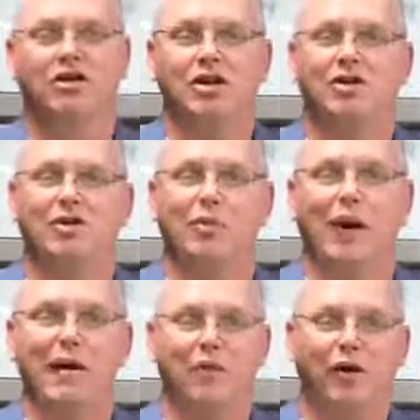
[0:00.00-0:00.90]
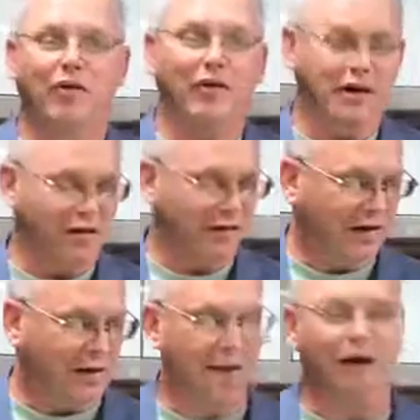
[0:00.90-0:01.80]
sheets of paper over here
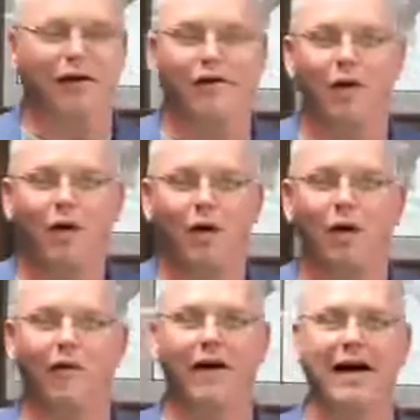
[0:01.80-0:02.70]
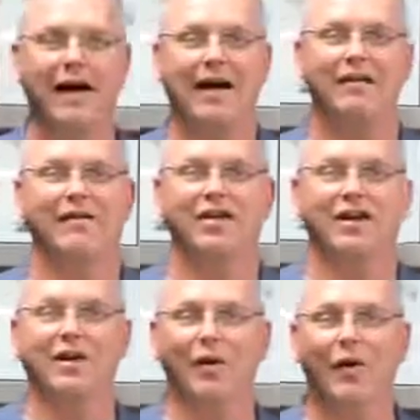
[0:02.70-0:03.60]
that are about to fall off. I got
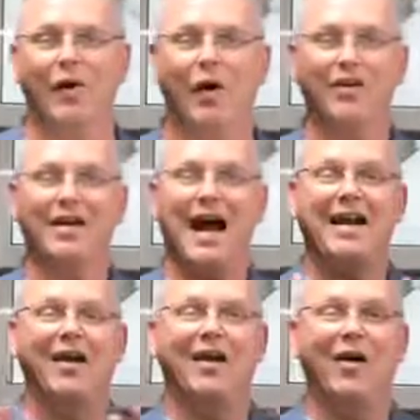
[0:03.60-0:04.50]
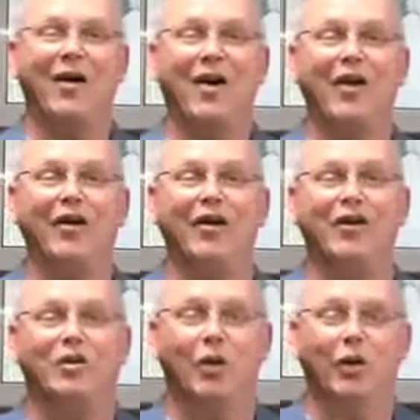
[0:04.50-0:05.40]
everything going on, got it all under
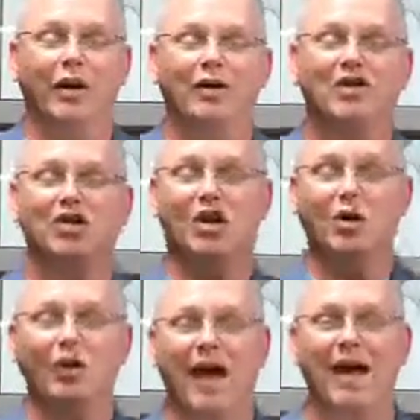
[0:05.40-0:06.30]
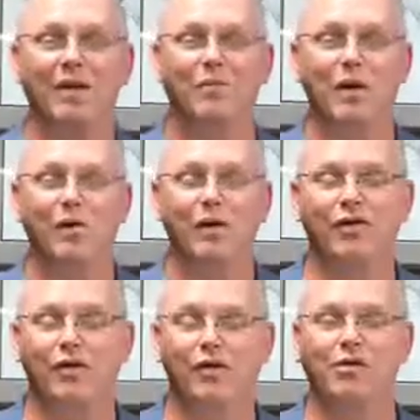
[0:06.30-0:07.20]
control, and so glad to be
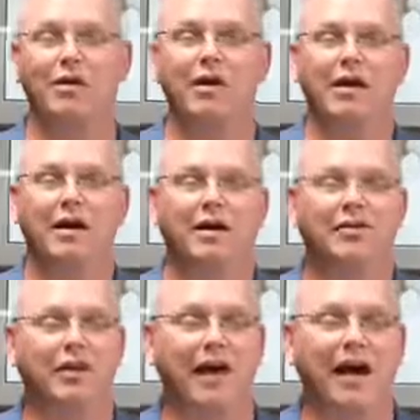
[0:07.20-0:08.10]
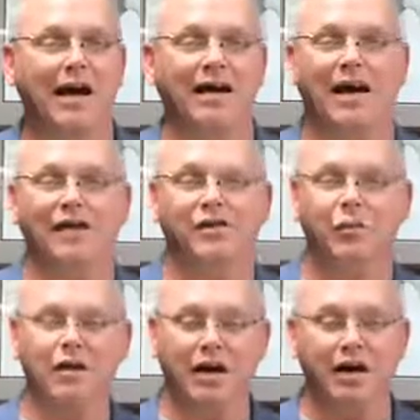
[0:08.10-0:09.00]
with you uh, tonight
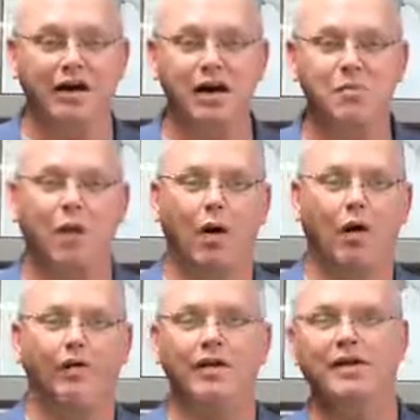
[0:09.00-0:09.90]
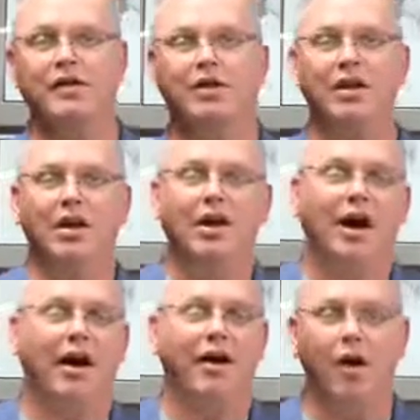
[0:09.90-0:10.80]
as we uh, keep all of this
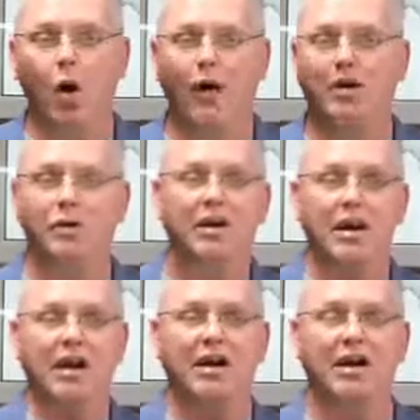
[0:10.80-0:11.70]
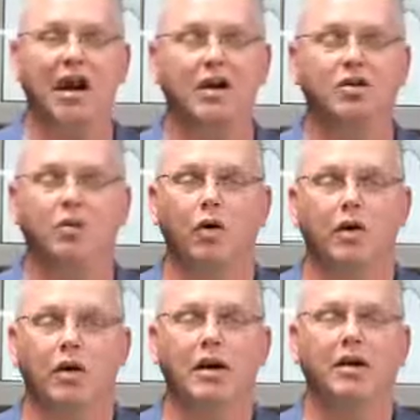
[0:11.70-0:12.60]
uh, going. As we get into God's
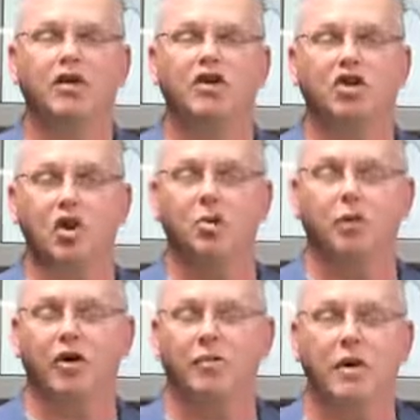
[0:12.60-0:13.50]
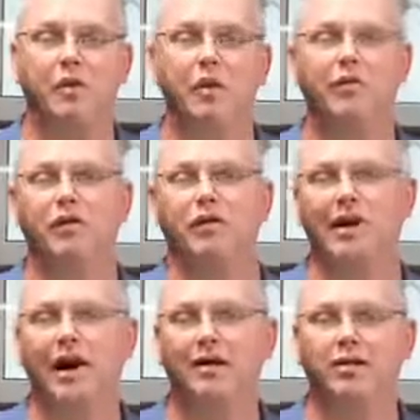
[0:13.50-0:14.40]
Word, it is super to be with you
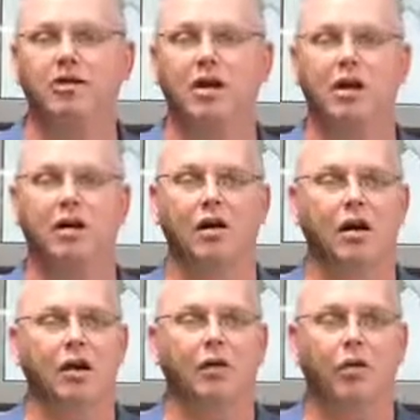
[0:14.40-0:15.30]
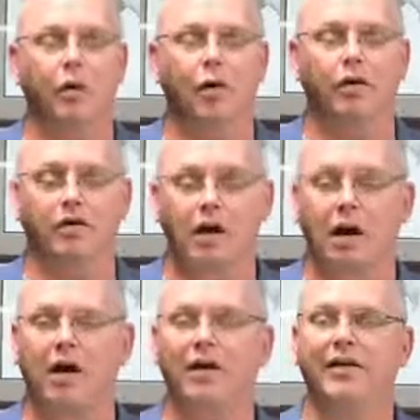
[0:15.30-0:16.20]
tonight to share the Word of
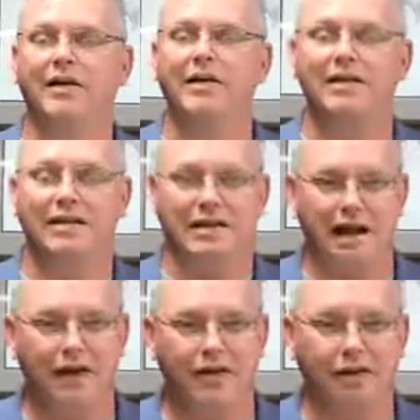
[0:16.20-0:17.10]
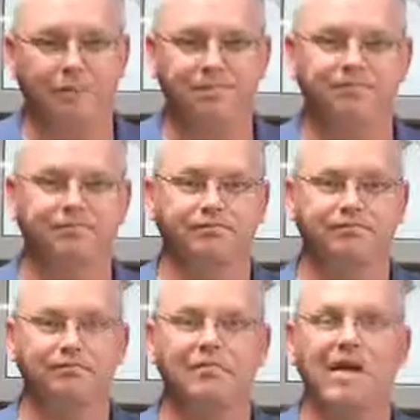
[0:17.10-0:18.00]
God together.
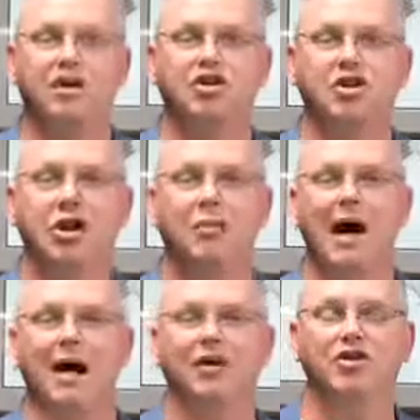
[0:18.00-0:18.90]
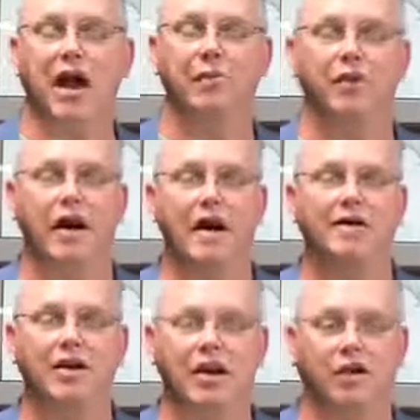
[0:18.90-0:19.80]
Jeremiah chapter
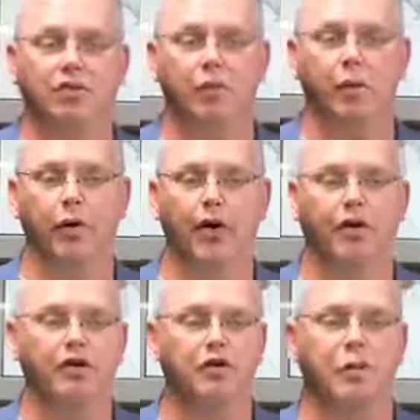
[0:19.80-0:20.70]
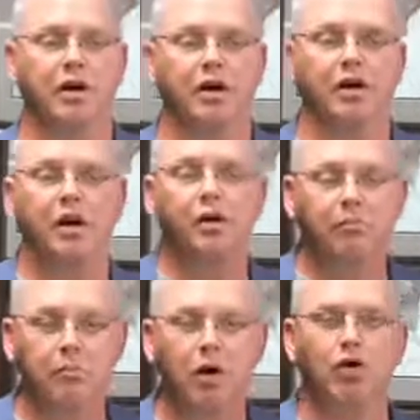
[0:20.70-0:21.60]
18 is where we're going to spend
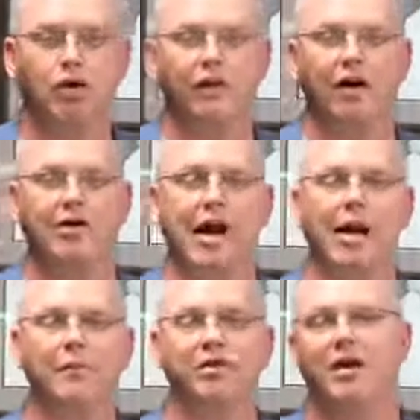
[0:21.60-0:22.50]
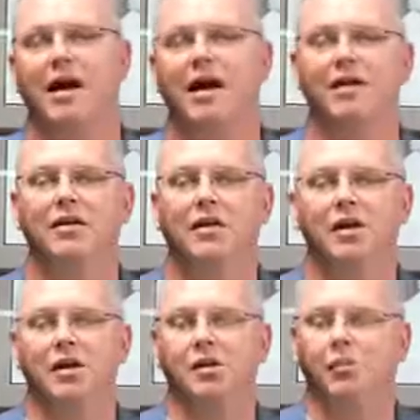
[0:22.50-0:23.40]
most of our time tonight.
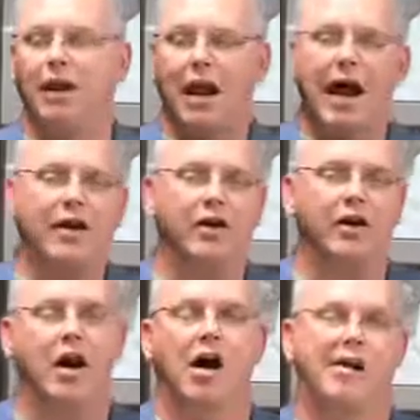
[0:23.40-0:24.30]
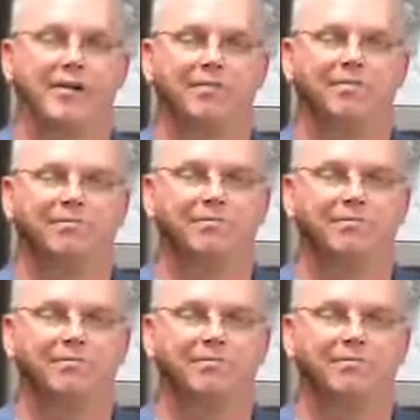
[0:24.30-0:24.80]
But like it or not,